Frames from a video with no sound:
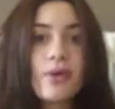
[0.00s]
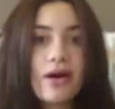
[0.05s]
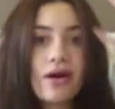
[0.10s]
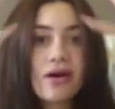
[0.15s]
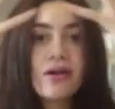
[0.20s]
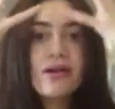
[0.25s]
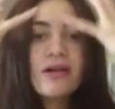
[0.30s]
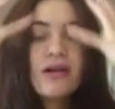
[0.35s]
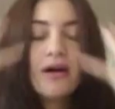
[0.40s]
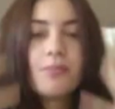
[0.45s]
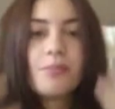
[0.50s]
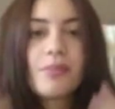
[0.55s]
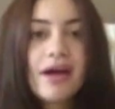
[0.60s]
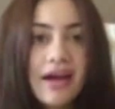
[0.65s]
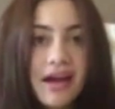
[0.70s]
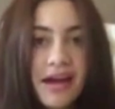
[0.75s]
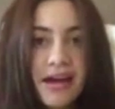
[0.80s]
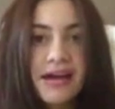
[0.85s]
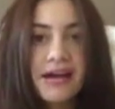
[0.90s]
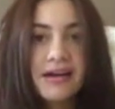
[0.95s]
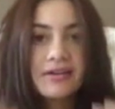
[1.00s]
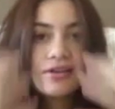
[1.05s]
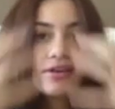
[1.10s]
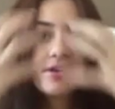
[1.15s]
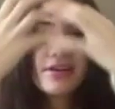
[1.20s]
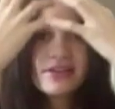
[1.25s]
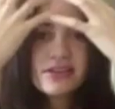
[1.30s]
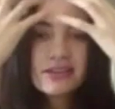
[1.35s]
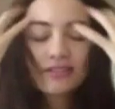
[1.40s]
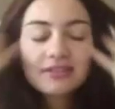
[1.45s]
as well, my hair kind of
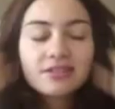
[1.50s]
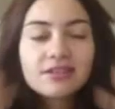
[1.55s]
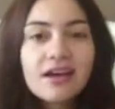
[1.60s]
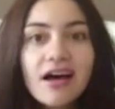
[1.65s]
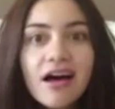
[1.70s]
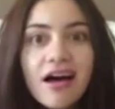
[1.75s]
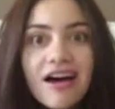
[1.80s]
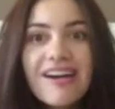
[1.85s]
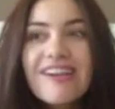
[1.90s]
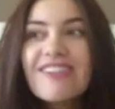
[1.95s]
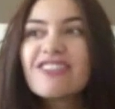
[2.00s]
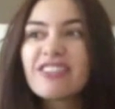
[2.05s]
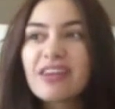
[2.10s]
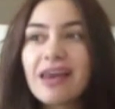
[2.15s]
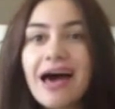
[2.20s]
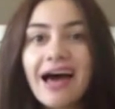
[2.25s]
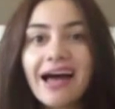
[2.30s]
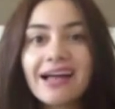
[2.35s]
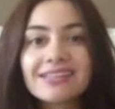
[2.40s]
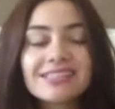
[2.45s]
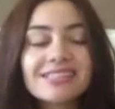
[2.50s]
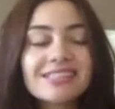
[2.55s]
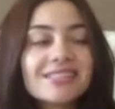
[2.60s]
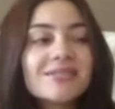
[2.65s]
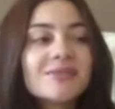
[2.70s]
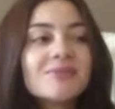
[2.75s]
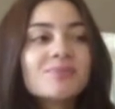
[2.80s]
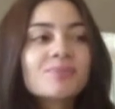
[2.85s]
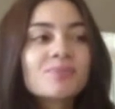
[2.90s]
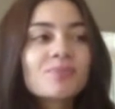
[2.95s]
looks flat